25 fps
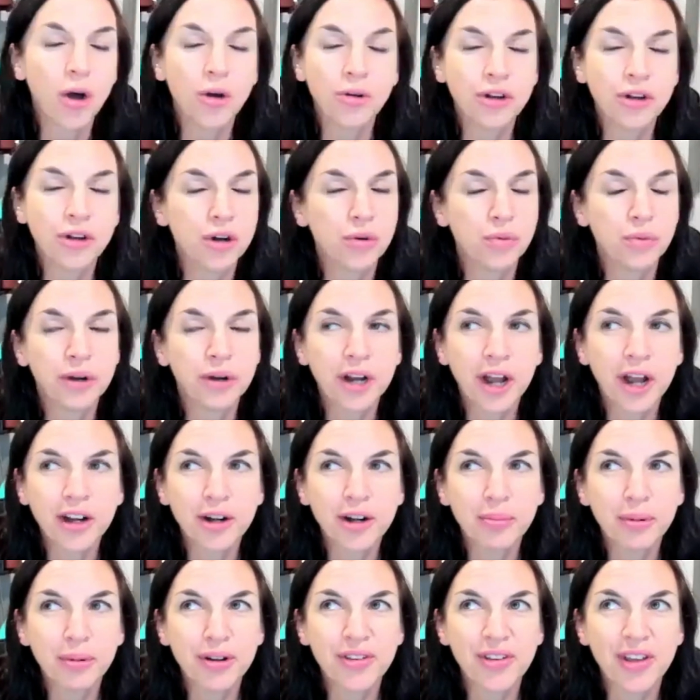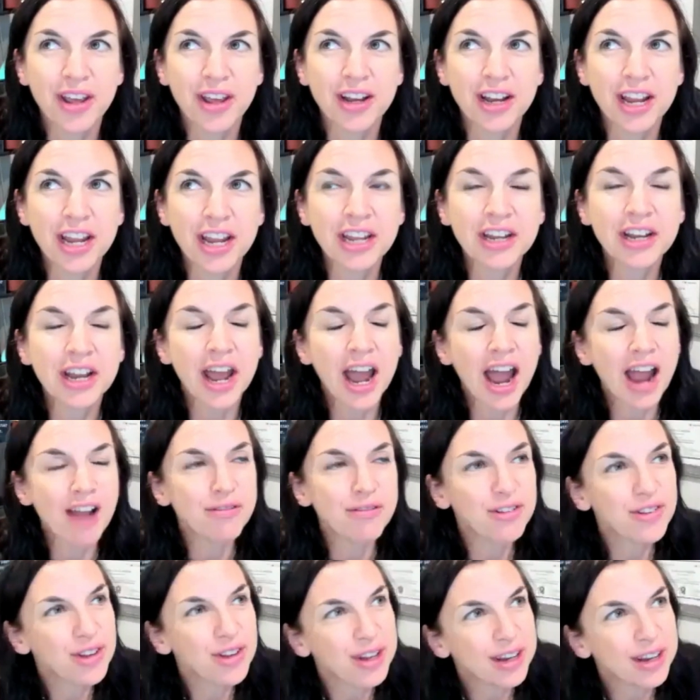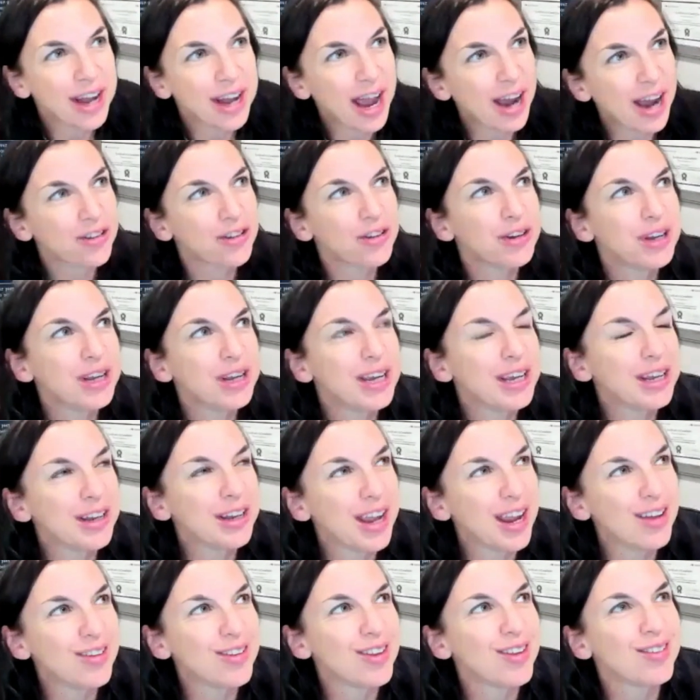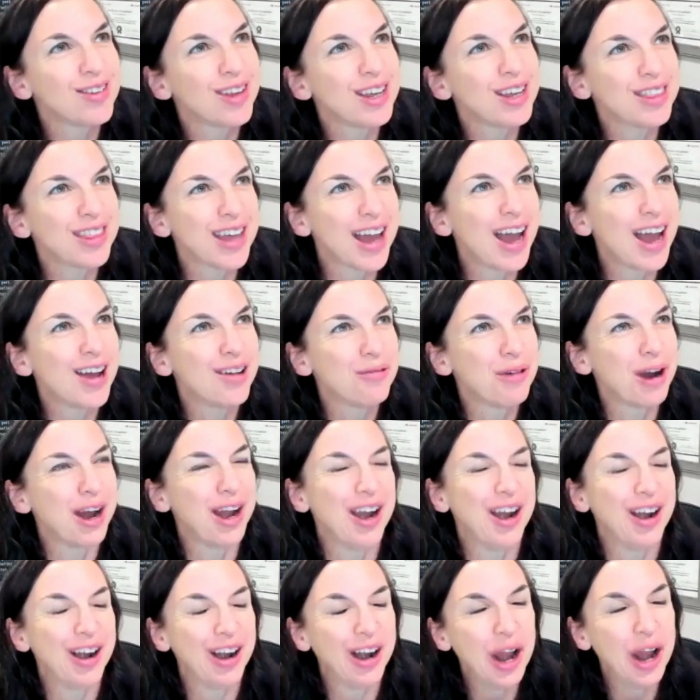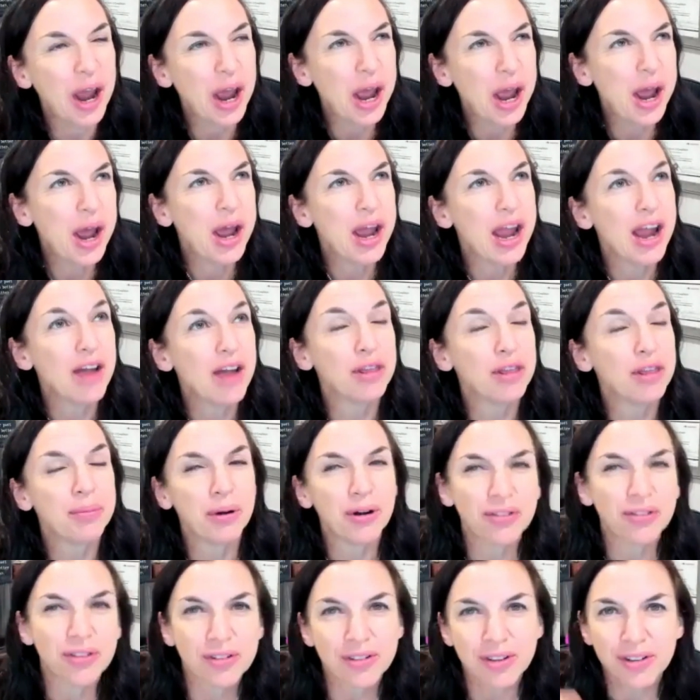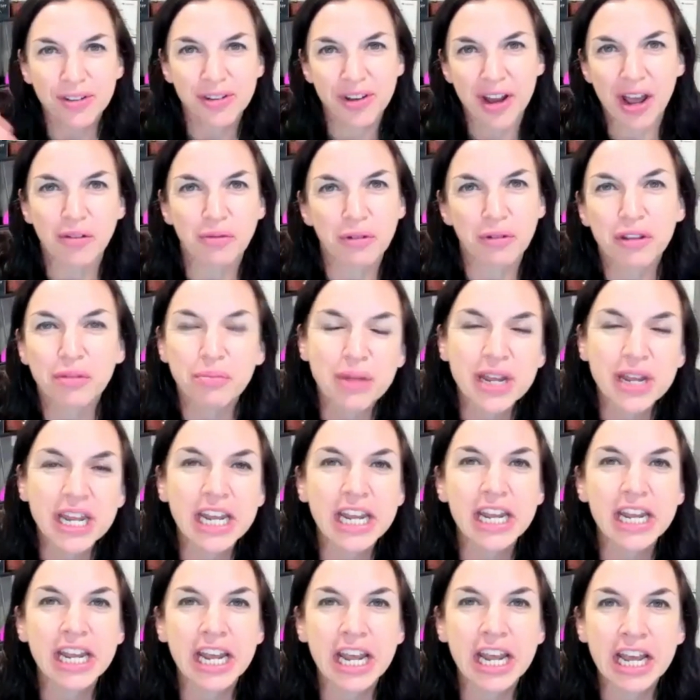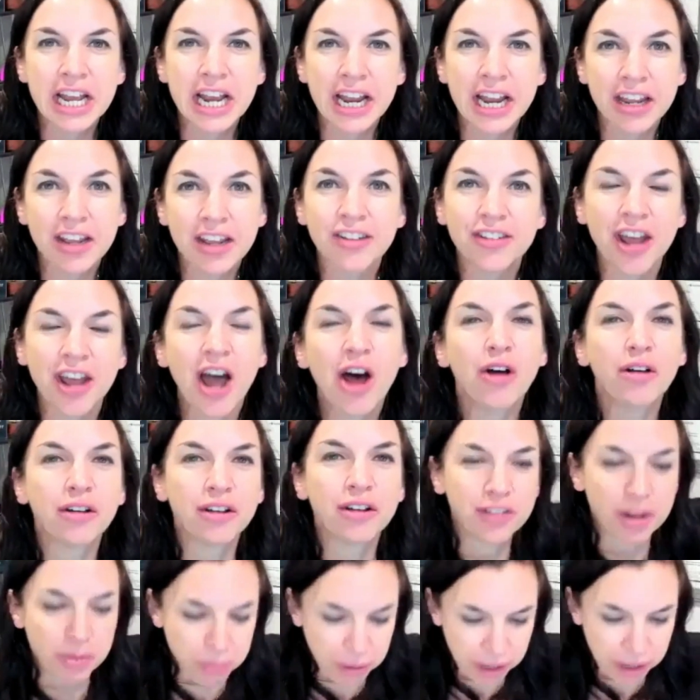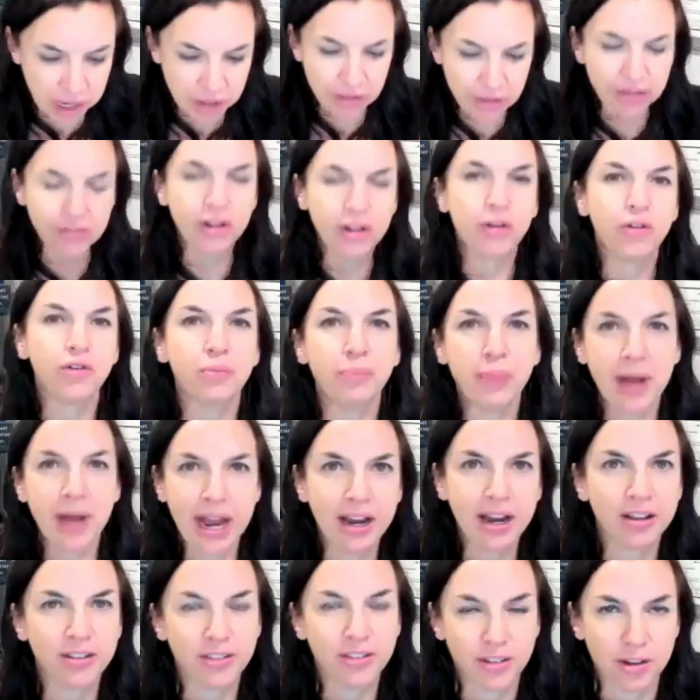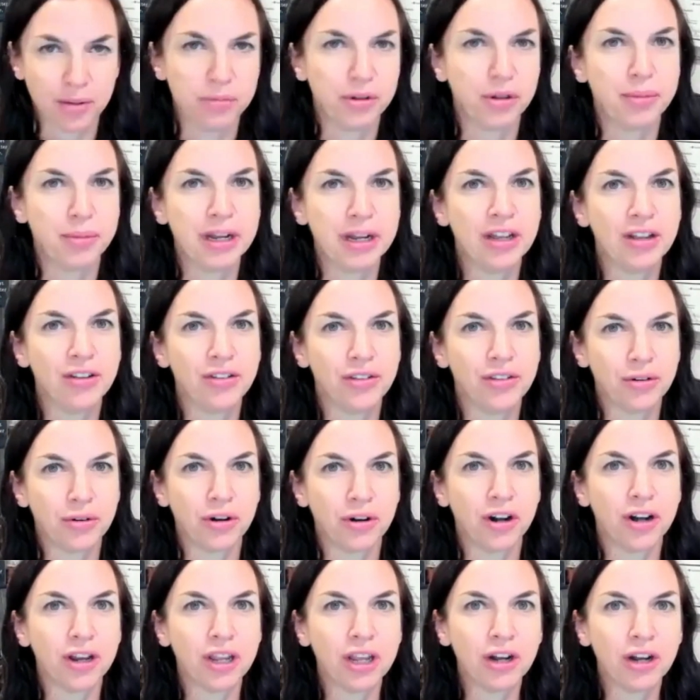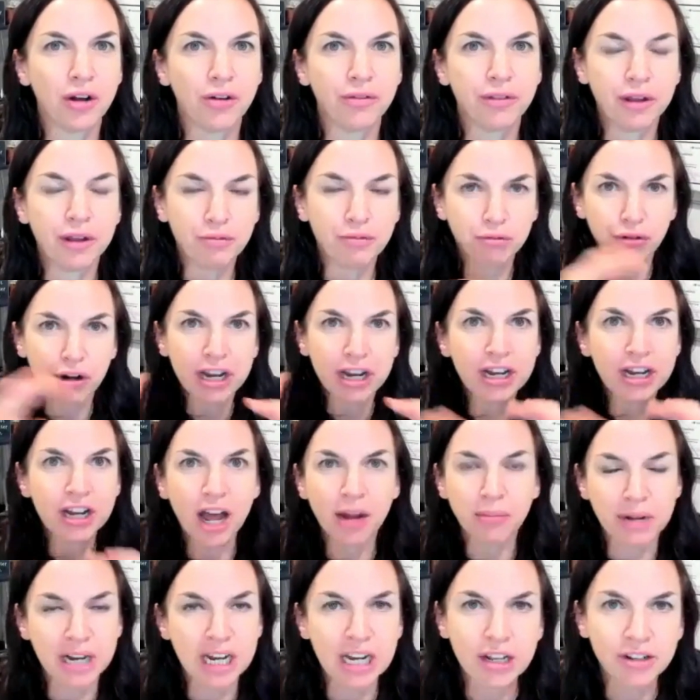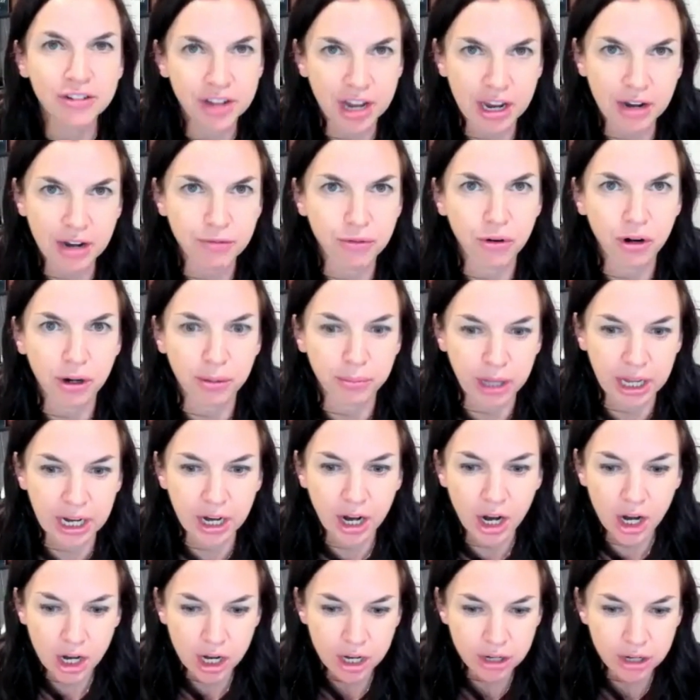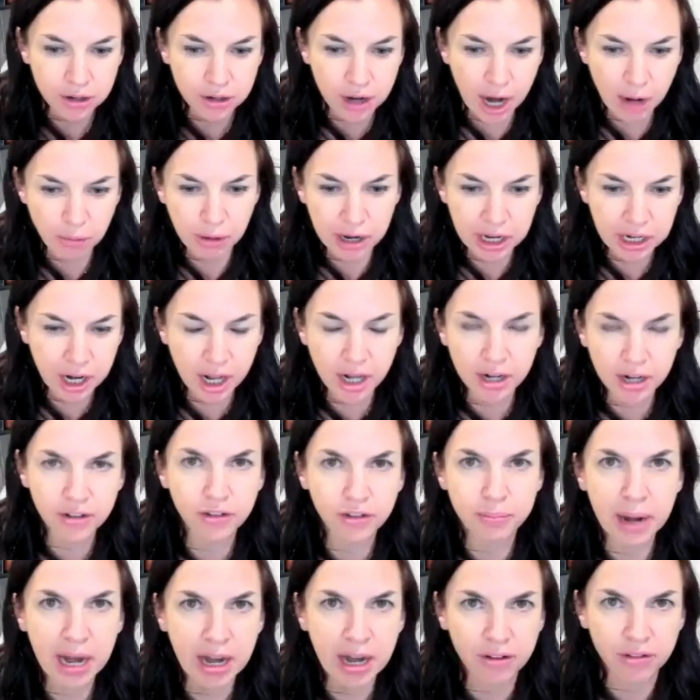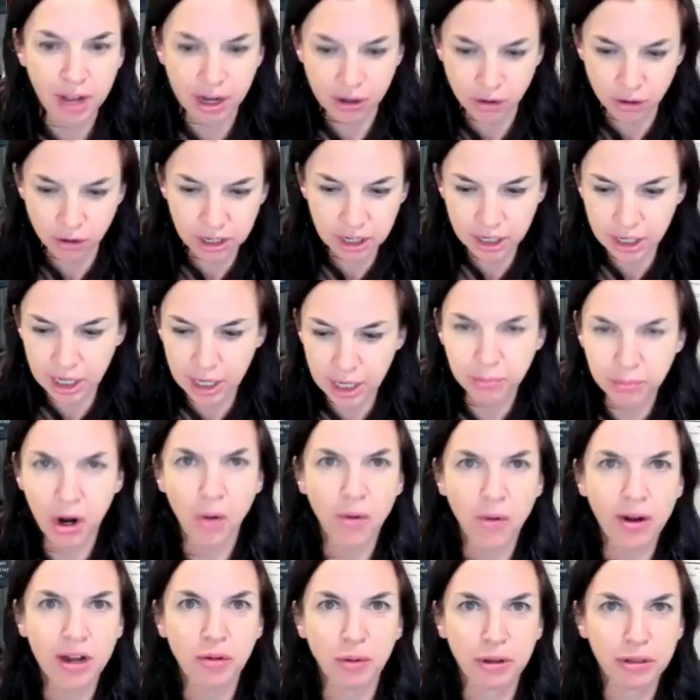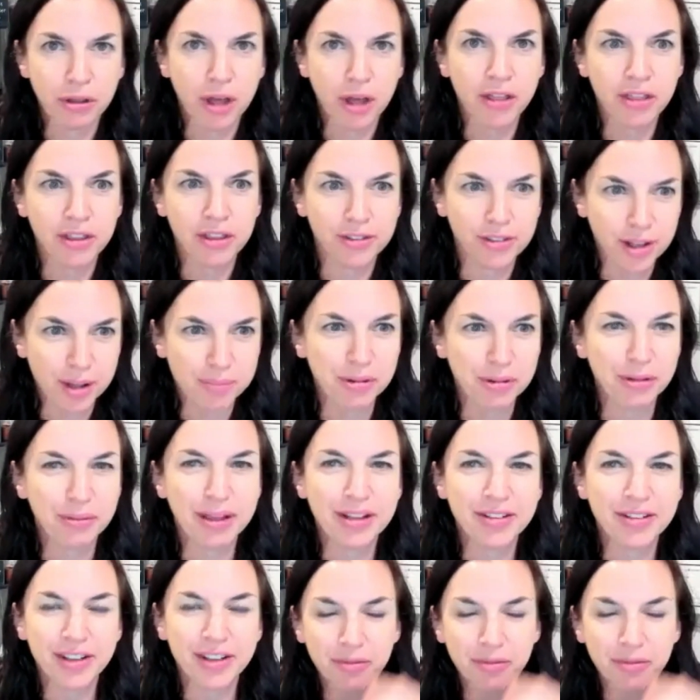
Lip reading: Oh no, 100%. And I've seen actually in cases like that, if the person sits down with me and I can tell because I bring in this huge bag of supplements or, they've written on my intake form, like, I ran out of space. I couldn't keep going with all the supplements.